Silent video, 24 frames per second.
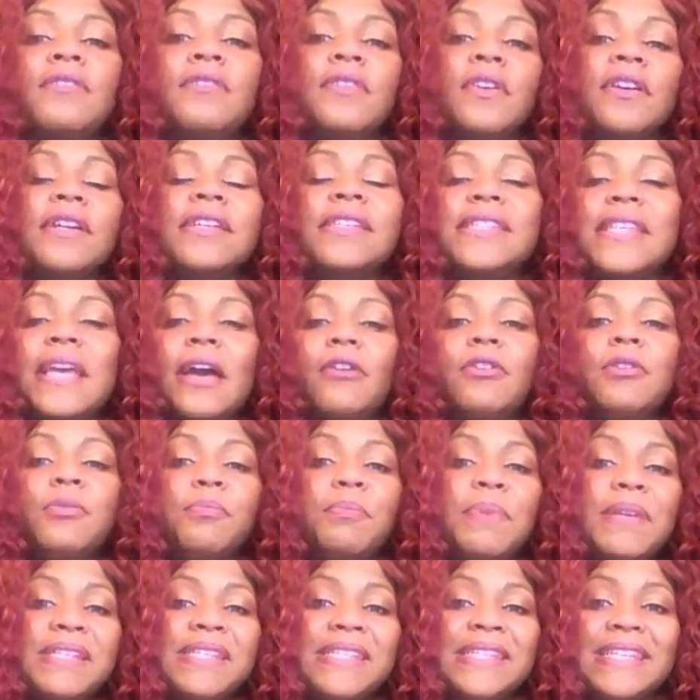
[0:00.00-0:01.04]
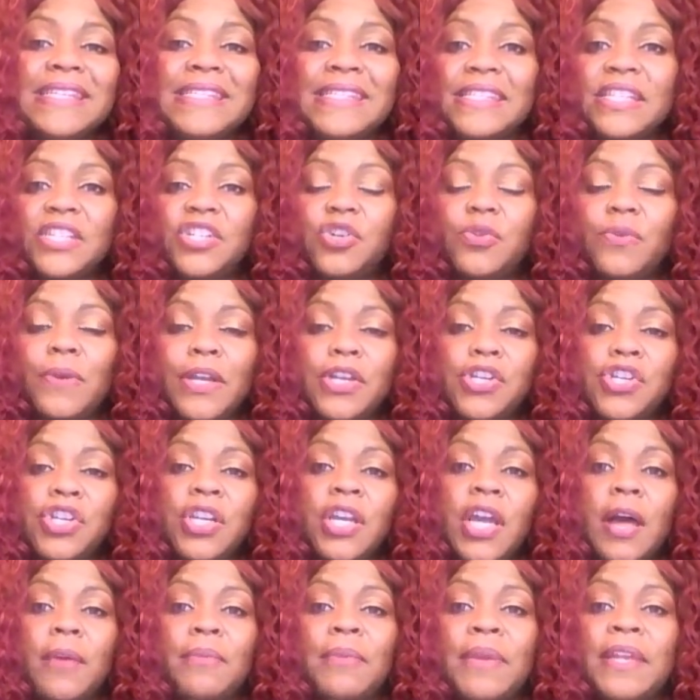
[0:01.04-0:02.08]
very sound business
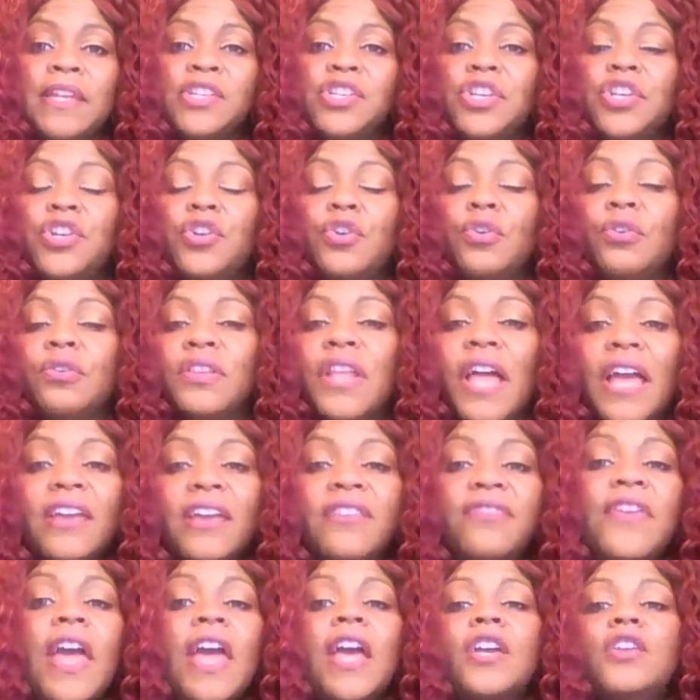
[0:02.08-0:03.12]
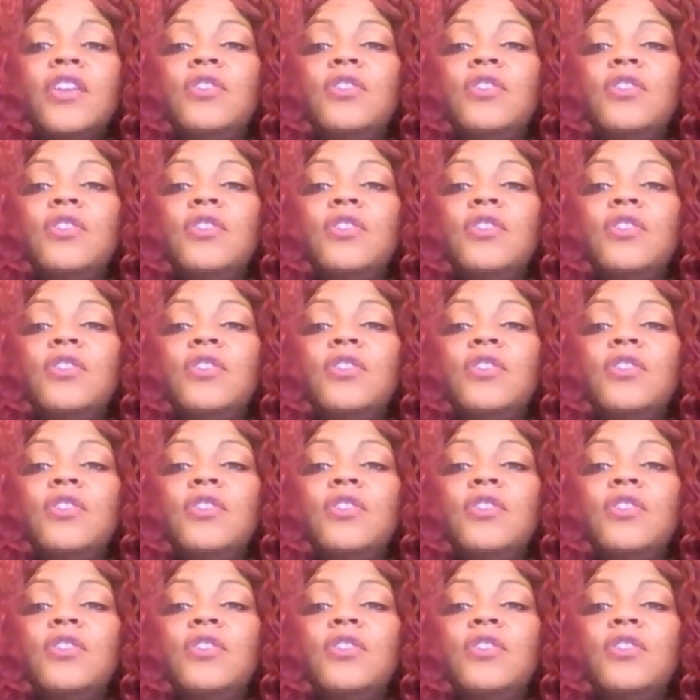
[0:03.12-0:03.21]
situation come into your life.